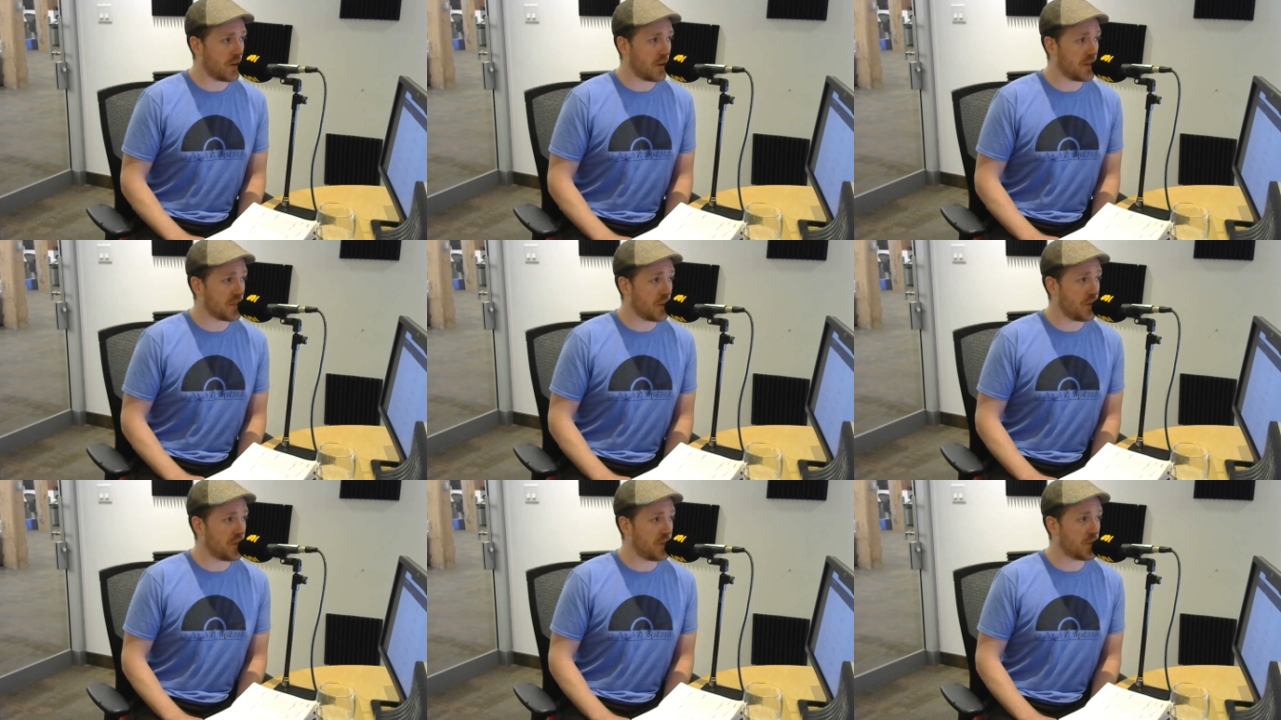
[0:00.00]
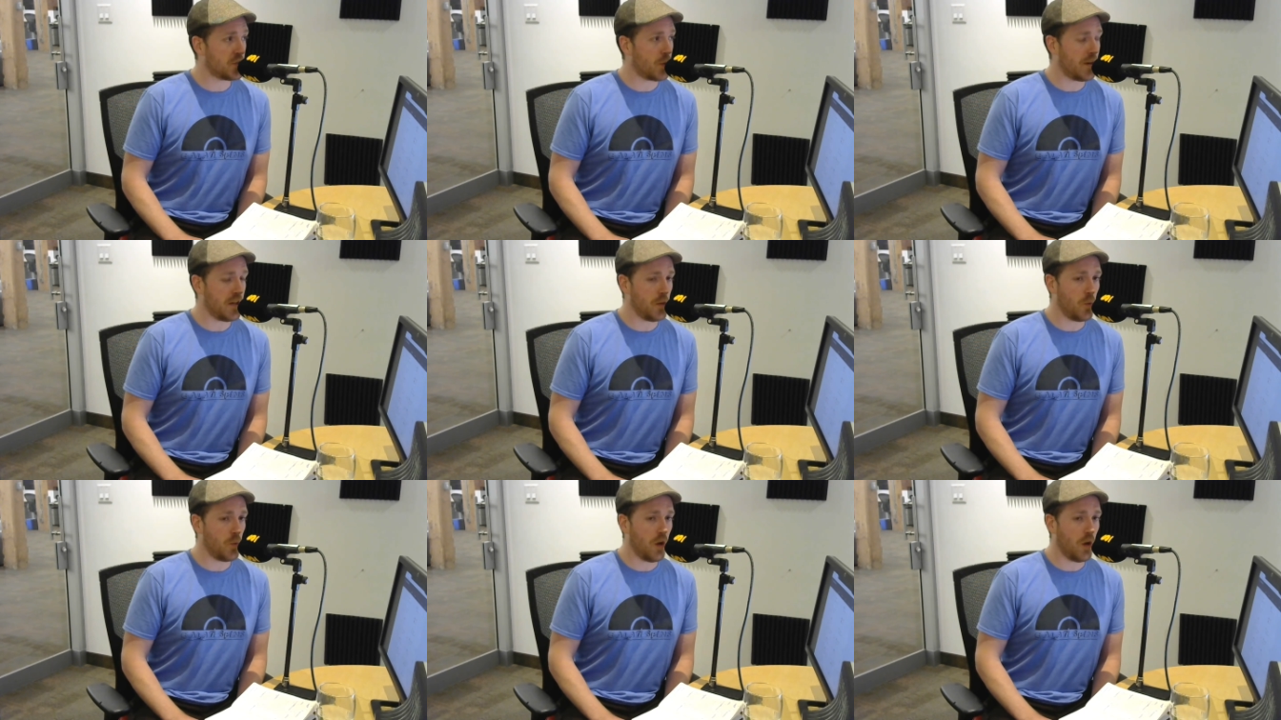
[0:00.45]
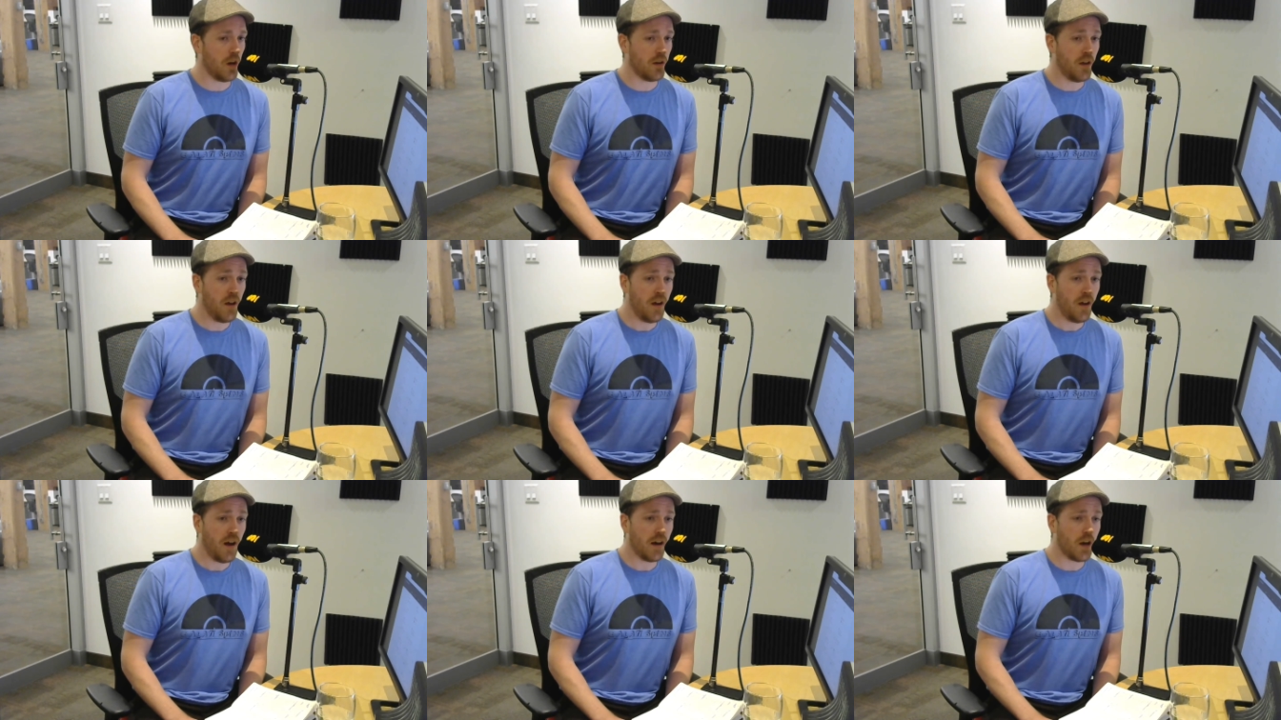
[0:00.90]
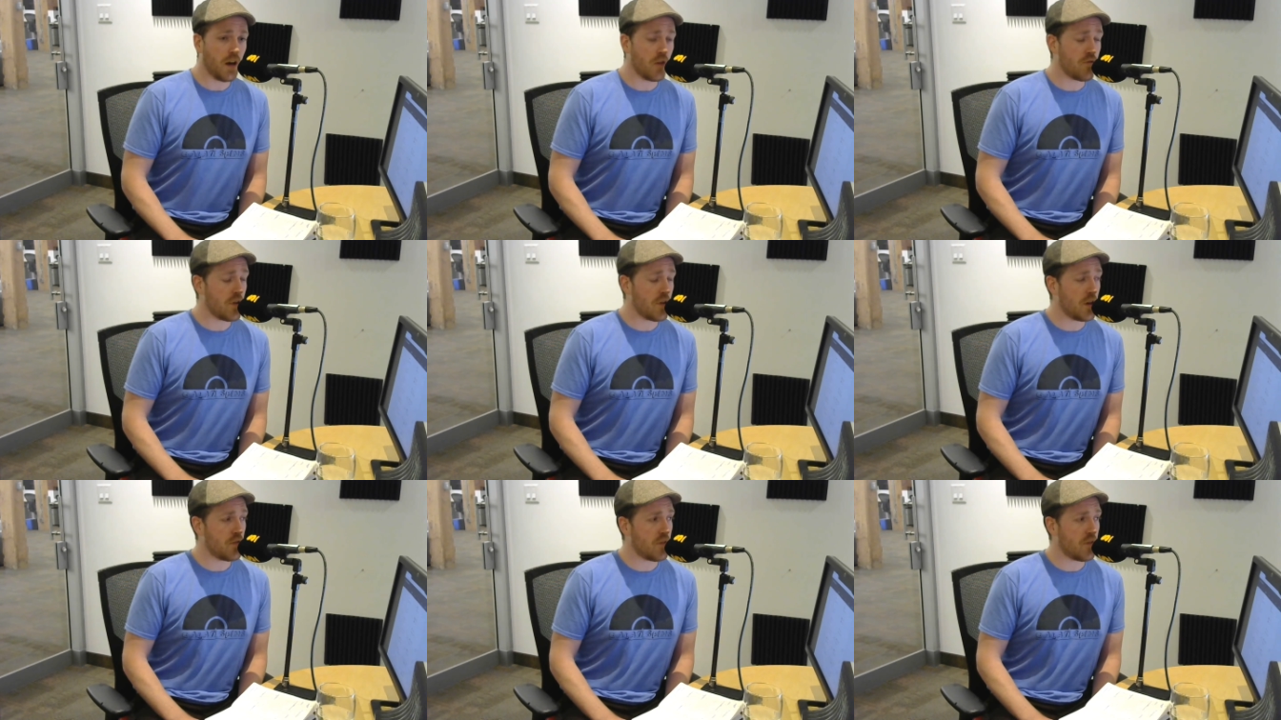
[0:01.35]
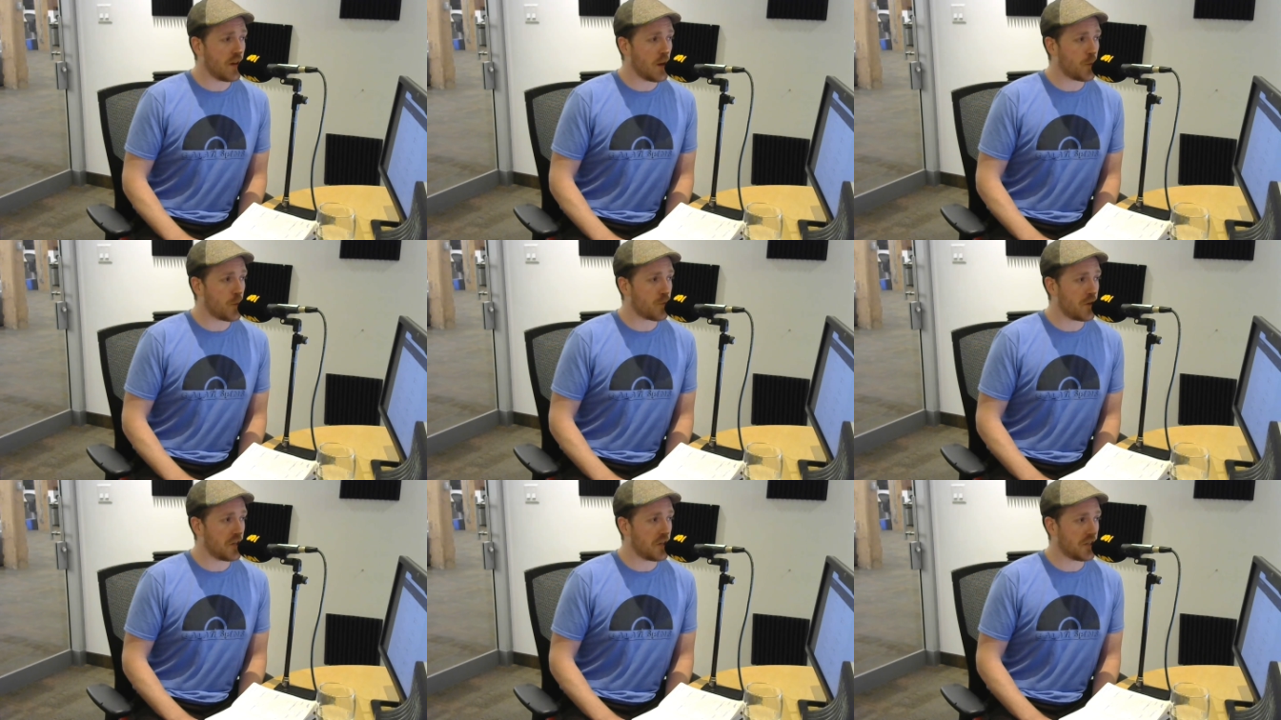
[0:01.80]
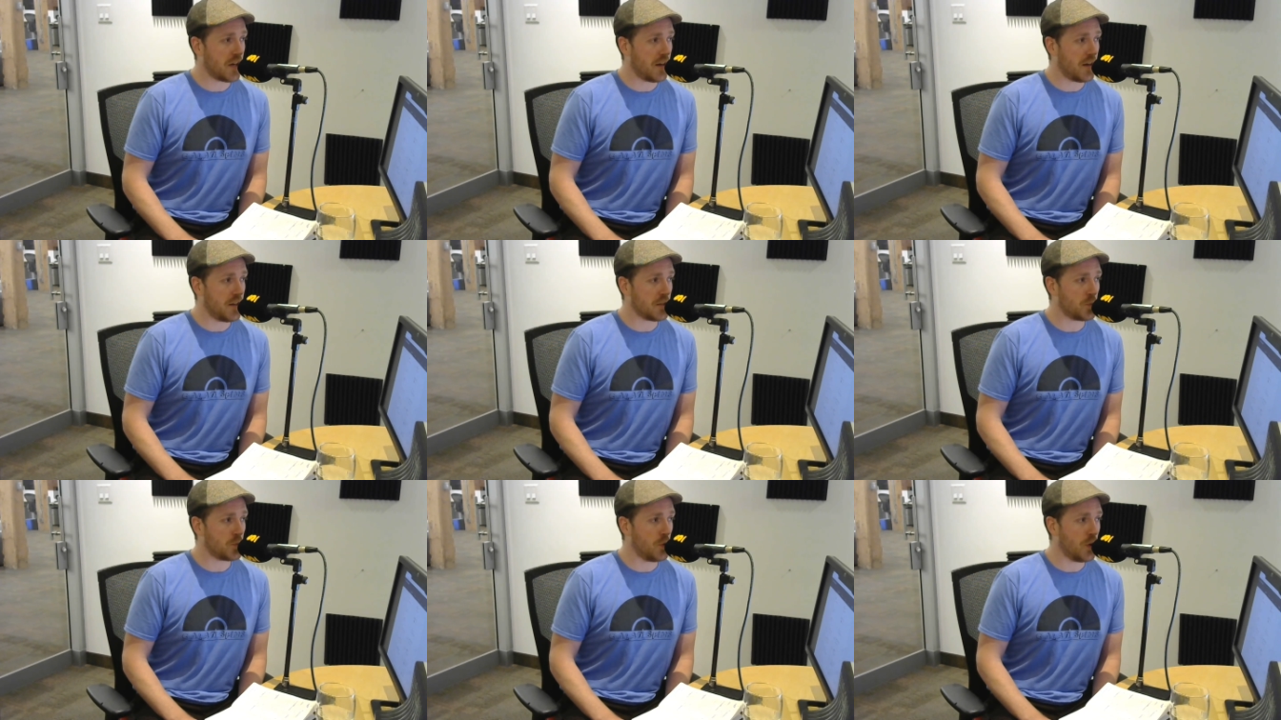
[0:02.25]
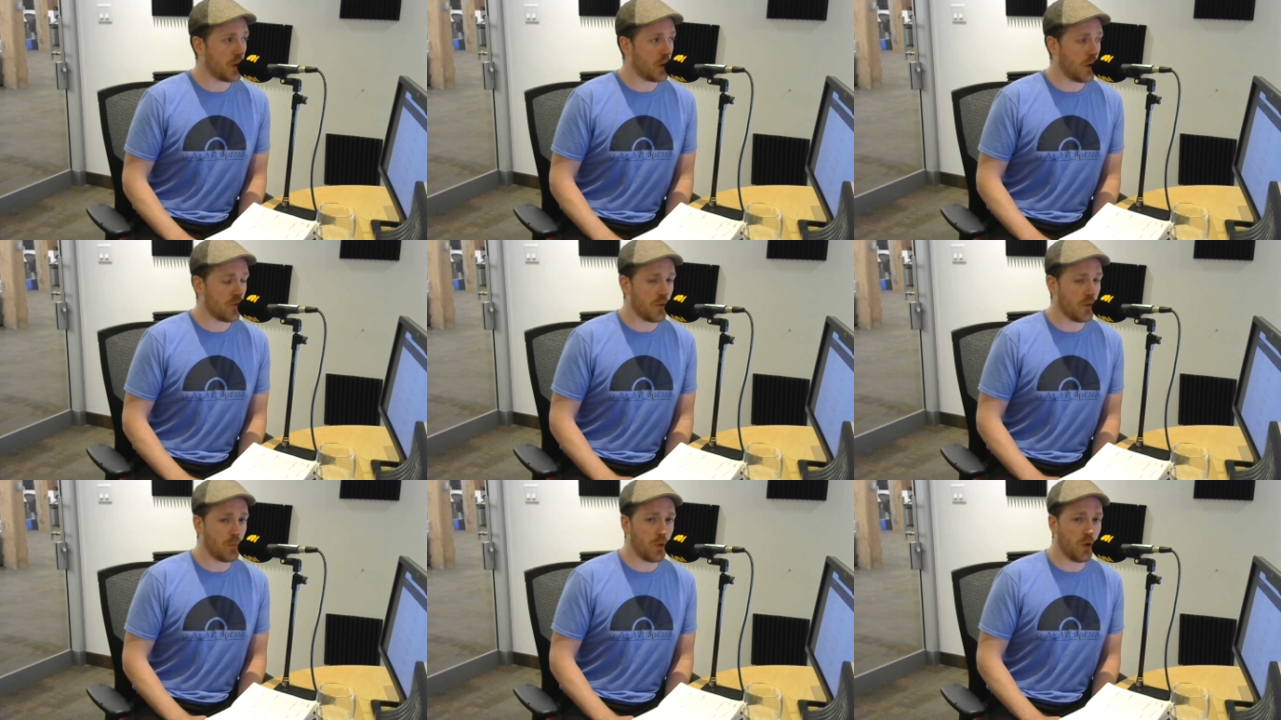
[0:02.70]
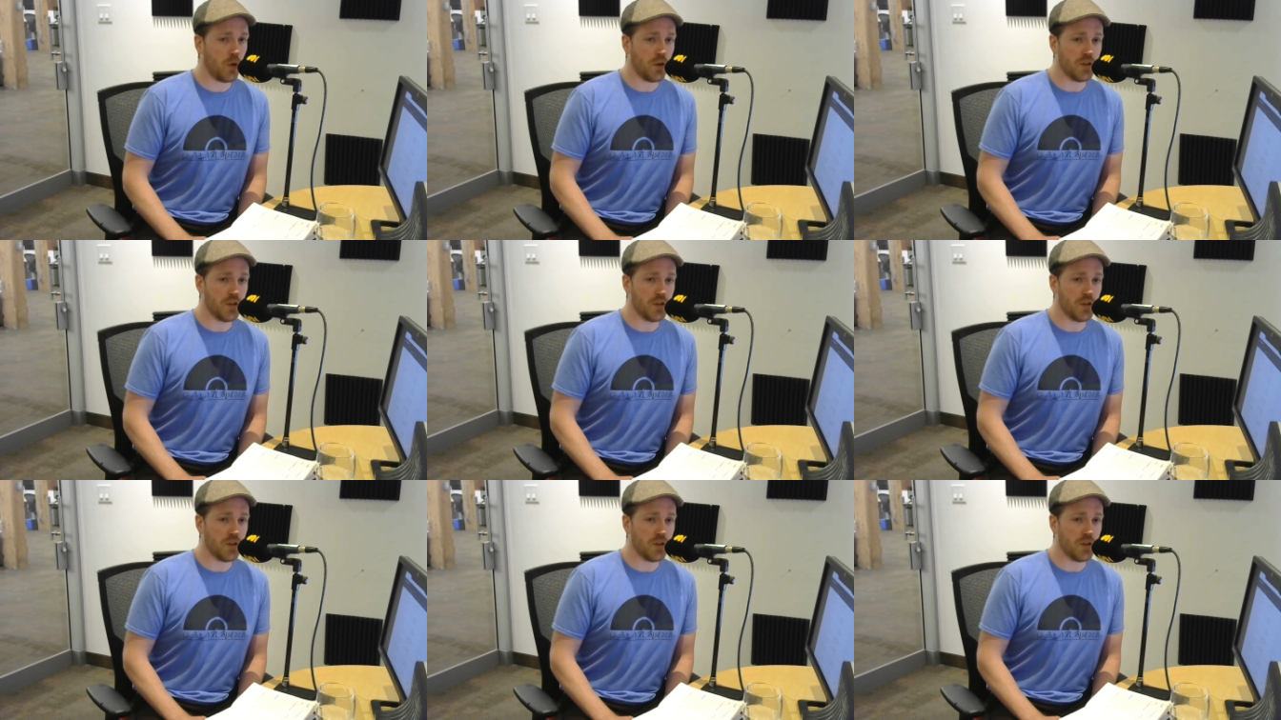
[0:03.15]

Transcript: He's only 21, and I really, really appreciate his work off the ball.